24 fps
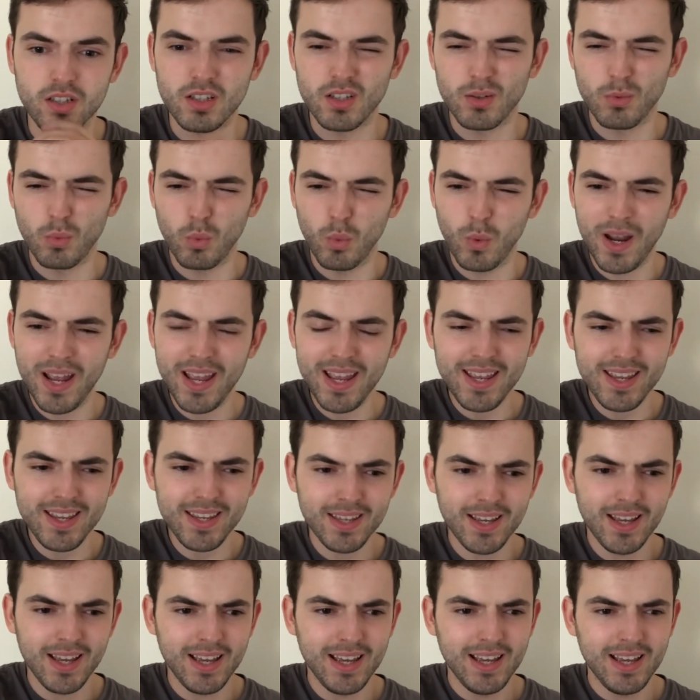The way
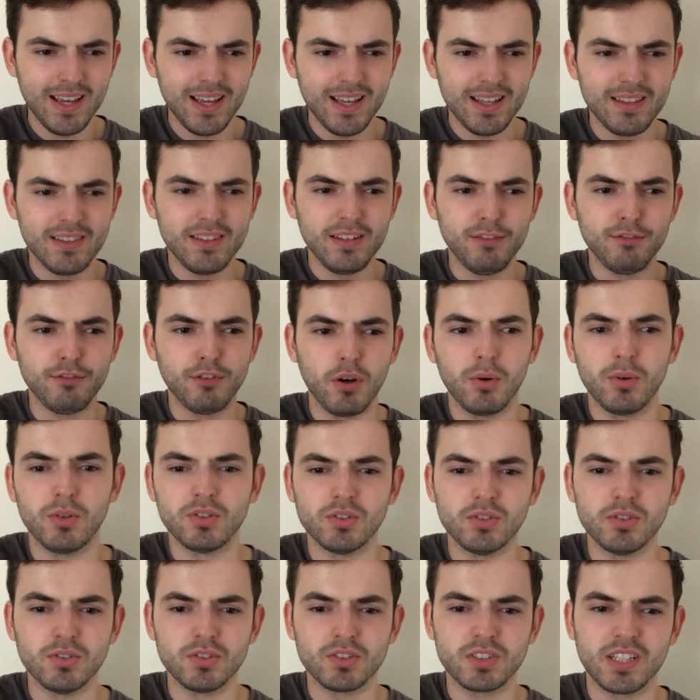the
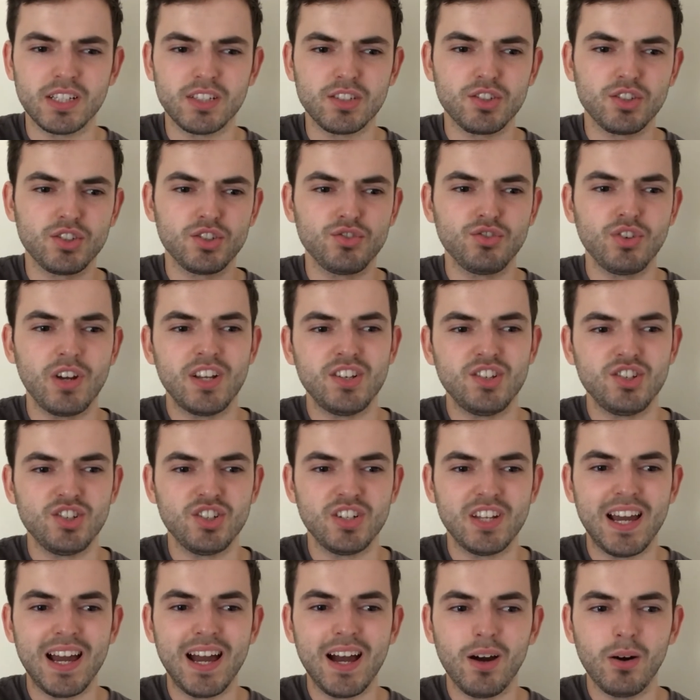vocals get stretched
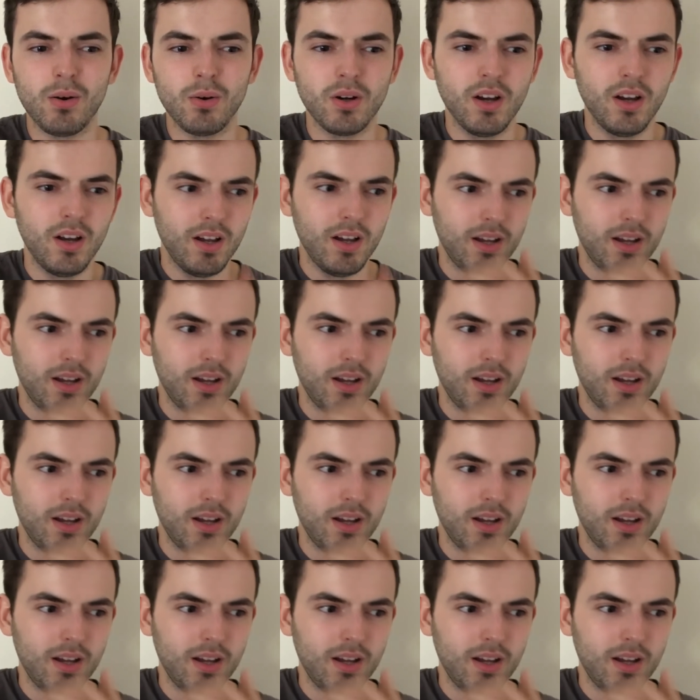out,